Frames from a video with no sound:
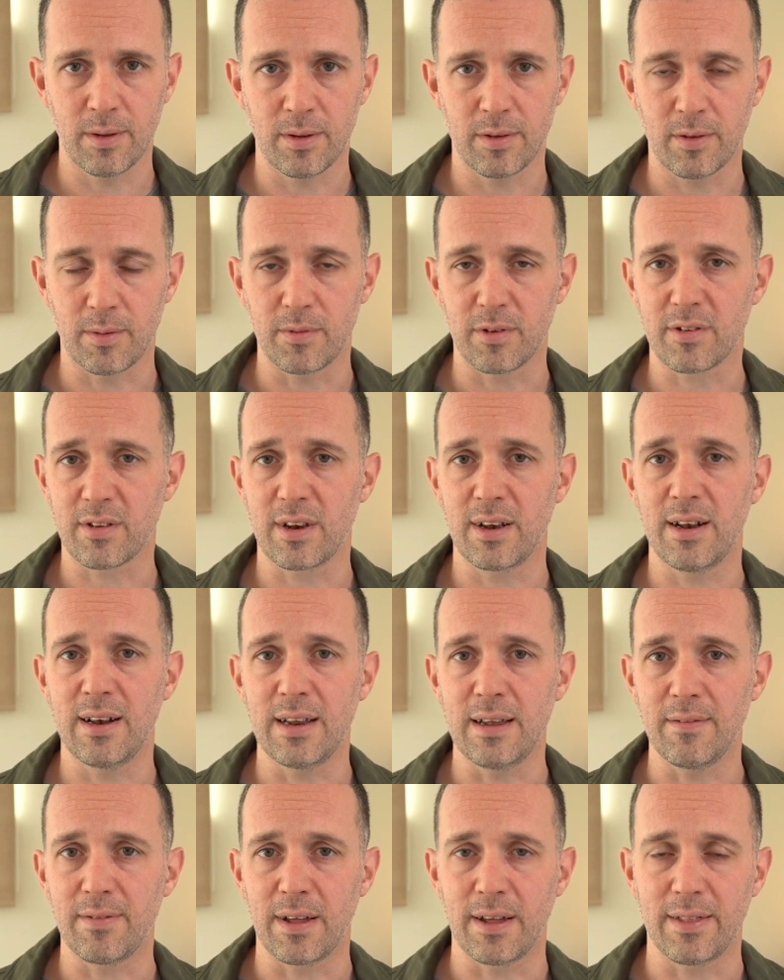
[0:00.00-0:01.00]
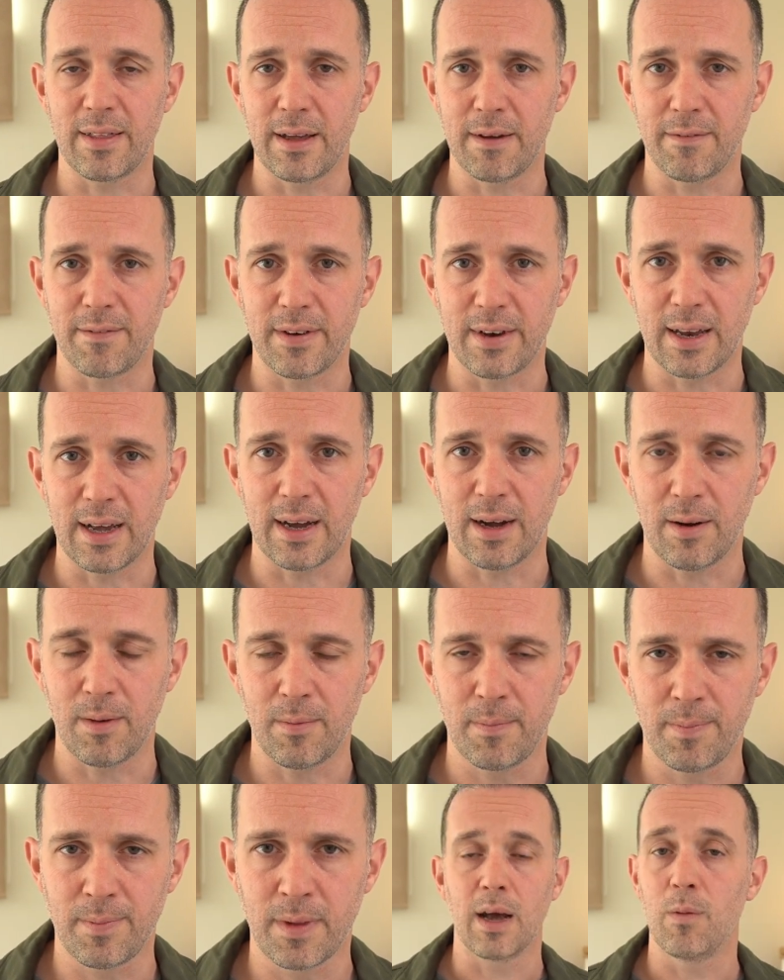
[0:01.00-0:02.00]
So I'm just going to leave that there for
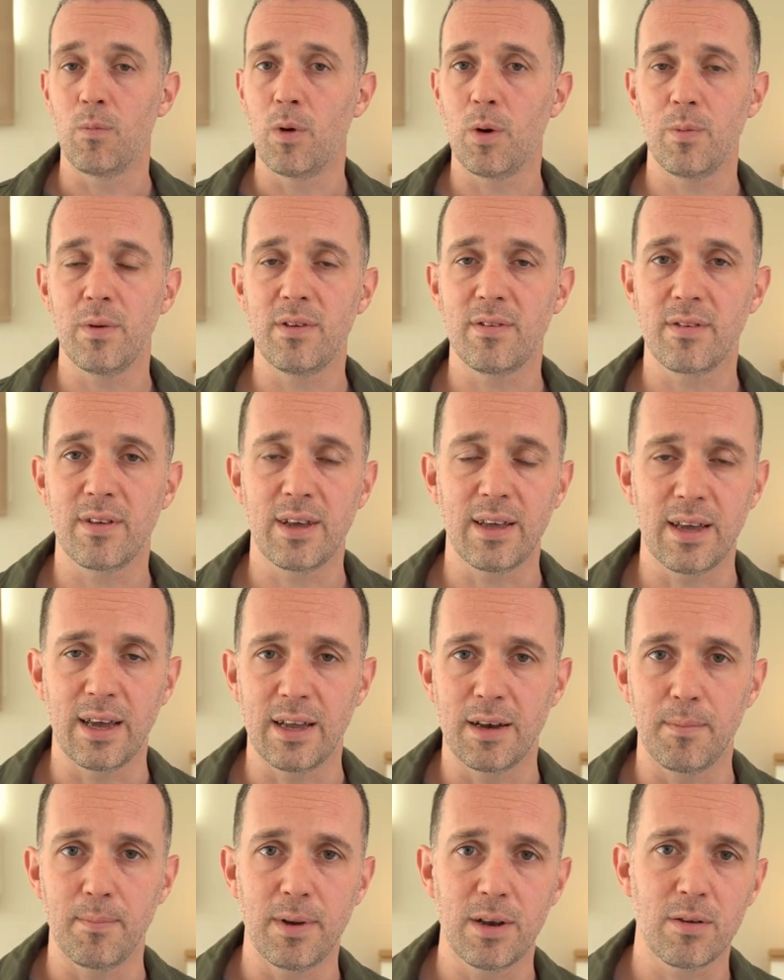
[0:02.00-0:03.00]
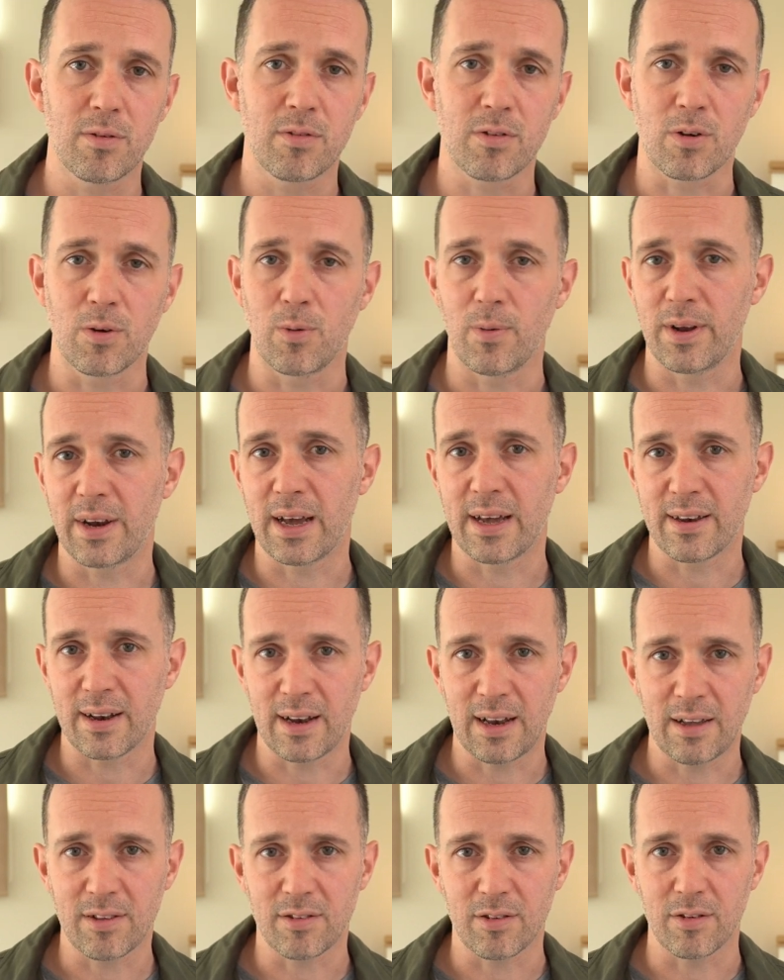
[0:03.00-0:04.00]
now. And what we see in middle school and
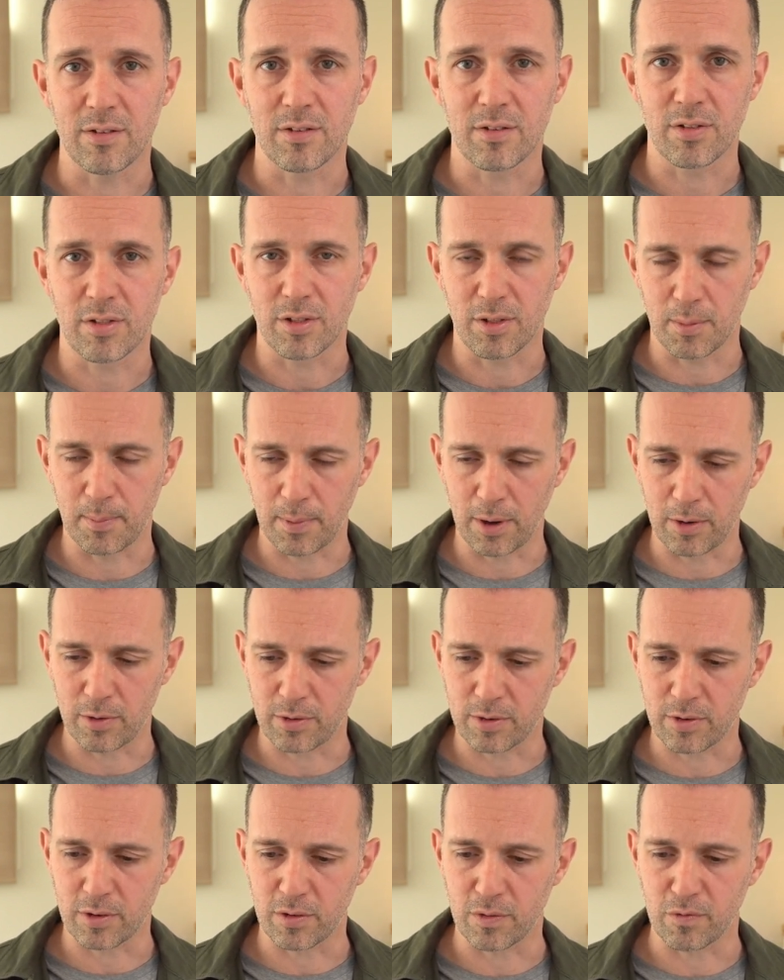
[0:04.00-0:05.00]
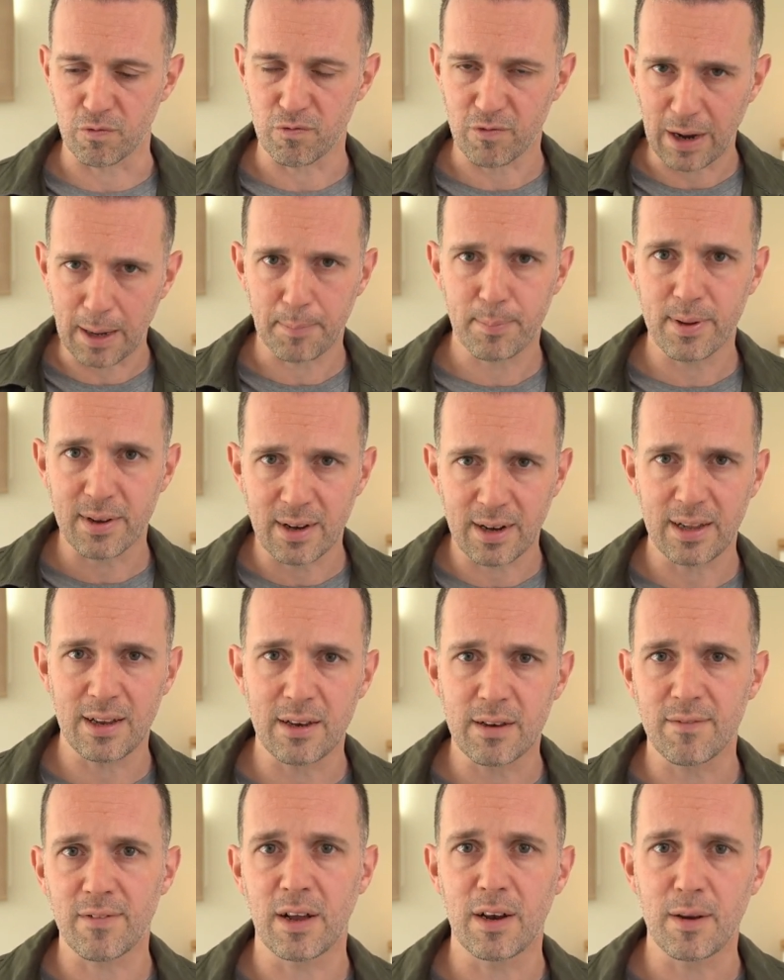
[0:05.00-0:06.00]
adolescence, the most rapidly
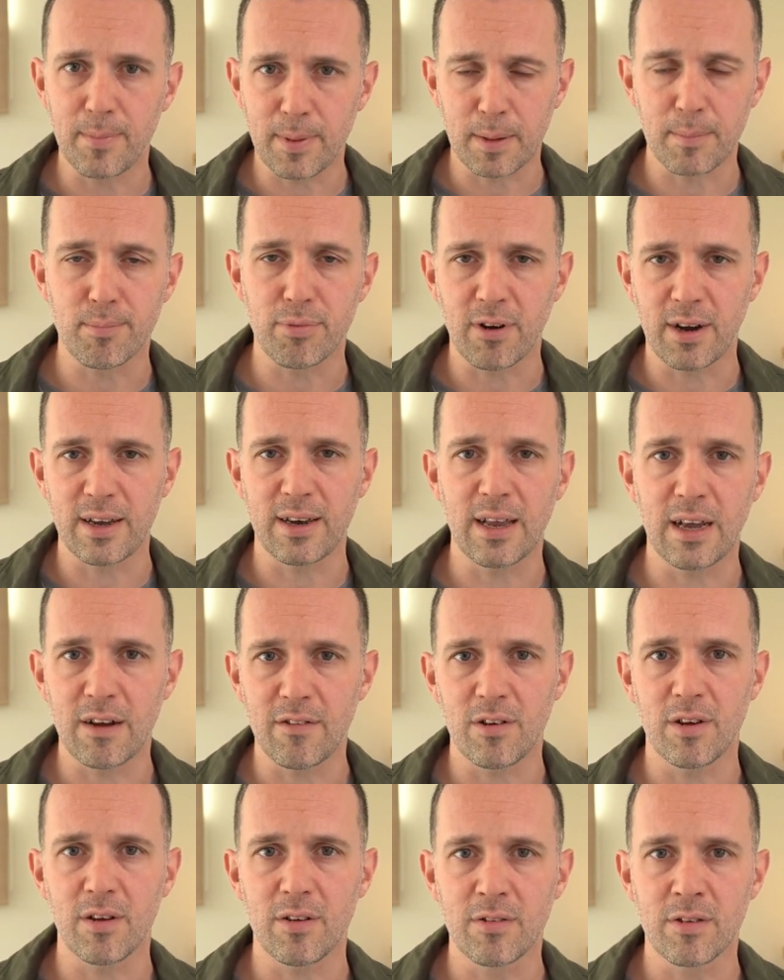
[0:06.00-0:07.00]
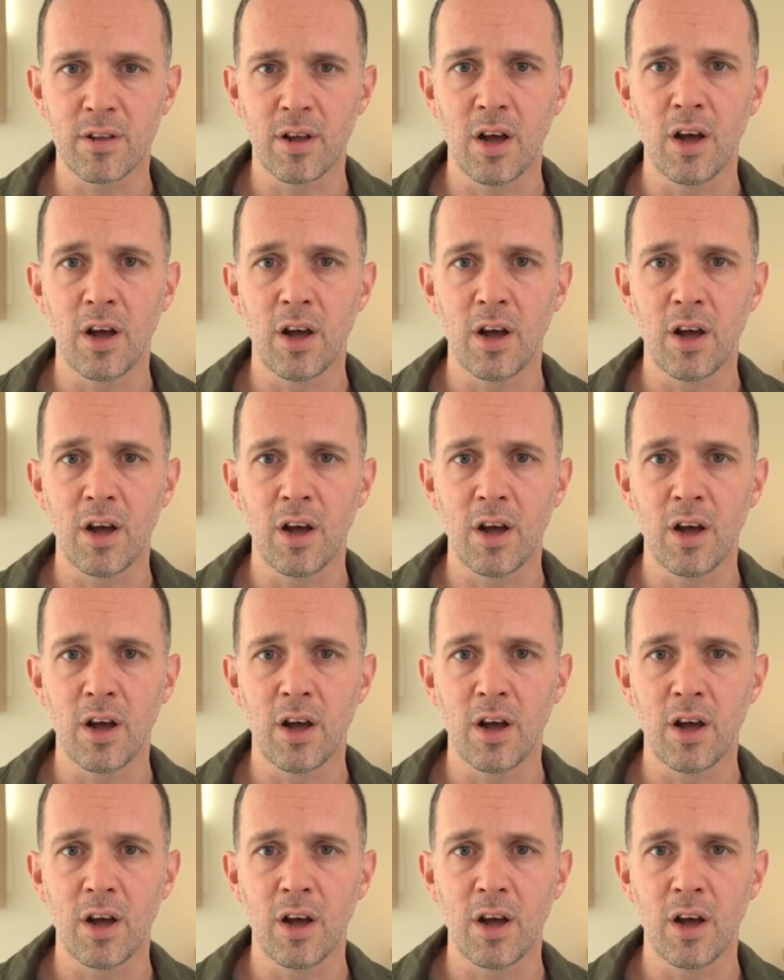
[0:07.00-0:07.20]
developing brain areas